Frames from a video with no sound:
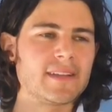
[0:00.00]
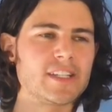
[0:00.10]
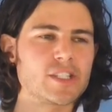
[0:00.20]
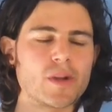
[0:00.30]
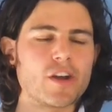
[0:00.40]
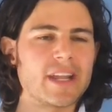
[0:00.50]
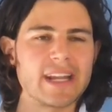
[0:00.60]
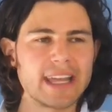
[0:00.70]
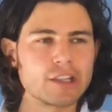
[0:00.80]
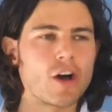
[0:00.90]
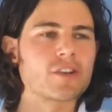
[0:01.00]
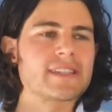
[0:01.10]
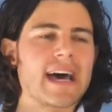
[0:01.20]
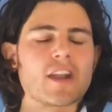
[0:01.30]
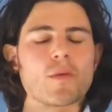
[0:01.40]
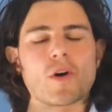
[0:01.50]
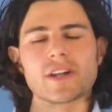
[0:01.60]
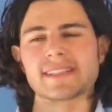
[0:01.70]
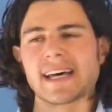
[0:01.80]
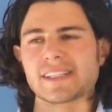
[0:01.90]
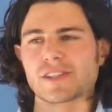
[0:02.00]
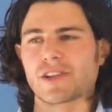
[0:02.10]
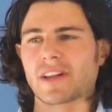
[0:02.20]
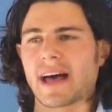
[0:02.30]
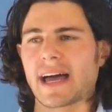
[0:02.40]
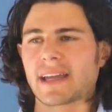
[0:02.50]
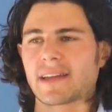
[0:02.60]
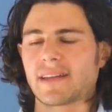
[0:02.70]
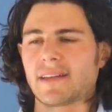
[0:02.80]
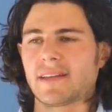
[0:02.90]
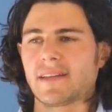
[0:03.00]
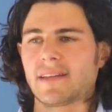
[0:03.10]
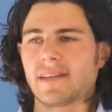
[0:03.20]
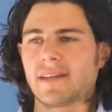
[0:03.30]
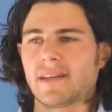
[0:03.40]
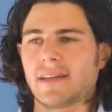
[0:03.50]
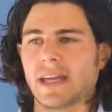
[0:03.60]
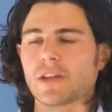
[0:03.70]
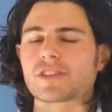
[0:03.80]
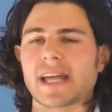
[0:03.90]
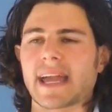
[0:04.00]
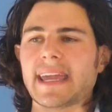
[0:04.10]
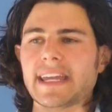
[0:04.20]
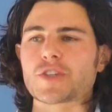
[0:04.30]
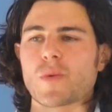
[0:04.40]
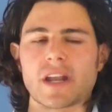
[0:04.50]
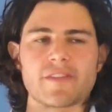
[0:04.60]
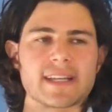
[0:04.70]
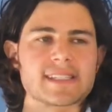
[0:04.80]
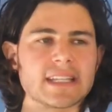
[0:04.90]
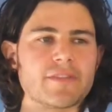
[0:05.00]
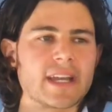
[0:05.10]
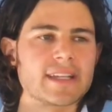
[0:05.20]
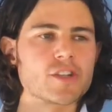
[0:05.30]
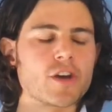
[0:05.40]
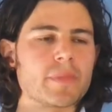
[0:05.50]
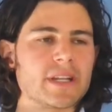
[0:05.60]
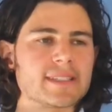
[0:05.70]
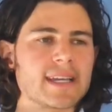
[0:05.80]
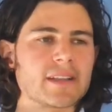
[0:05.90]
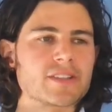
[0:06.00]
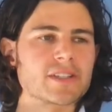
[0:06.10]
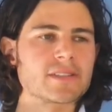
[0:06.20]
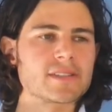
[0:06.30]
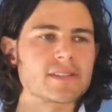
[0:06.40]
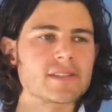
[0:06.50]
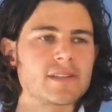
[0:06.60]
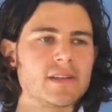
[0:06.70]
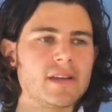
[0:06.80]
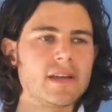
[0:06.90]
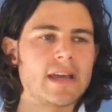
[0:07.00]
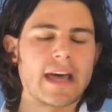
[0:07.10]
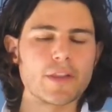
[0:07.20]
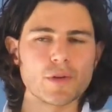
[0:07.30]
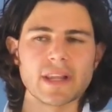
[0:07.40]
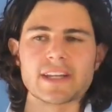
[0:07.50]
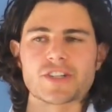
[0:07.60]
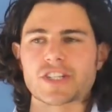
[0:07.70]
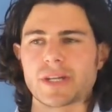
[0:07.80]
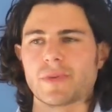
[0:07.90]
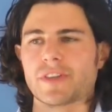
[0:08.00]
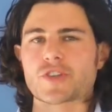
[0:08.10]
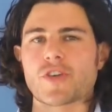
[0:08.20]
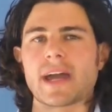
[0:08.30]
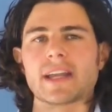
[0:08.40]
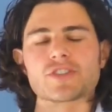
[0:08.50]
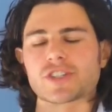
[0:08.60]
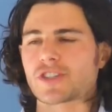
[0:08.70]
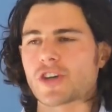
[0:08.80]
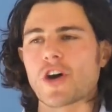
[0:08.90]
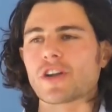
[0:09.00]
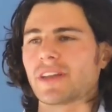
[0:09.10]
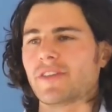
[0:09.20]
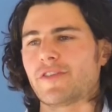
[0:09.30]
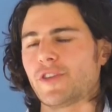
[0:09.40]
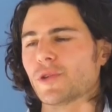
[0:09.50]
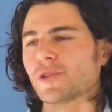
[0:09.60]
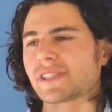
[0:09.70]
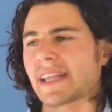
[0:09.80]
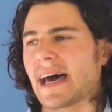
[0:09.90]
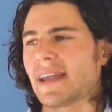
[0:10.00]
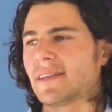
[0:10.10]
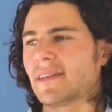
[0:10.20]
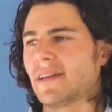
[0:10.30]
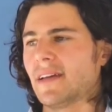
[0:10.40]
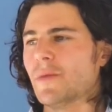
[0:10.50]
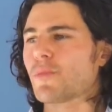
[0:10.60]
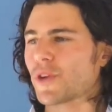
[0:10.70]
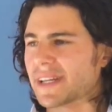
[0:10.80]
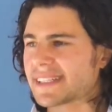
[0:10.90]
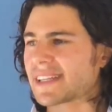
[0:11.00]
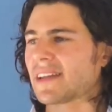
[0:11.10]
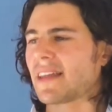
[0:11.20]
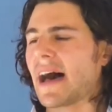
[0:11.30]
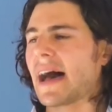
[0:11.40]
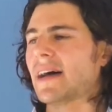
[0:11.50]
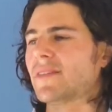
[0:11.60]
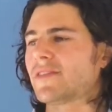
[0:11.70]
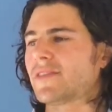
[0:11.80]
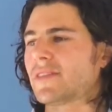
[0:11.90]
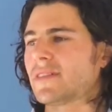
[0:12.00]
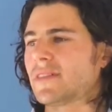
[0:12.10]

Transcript: So we don't need to get locked down on what it does look like. It looks like each one of us living as open intelligence. And the relationship with the trainer just totally fuels that, brings it alive.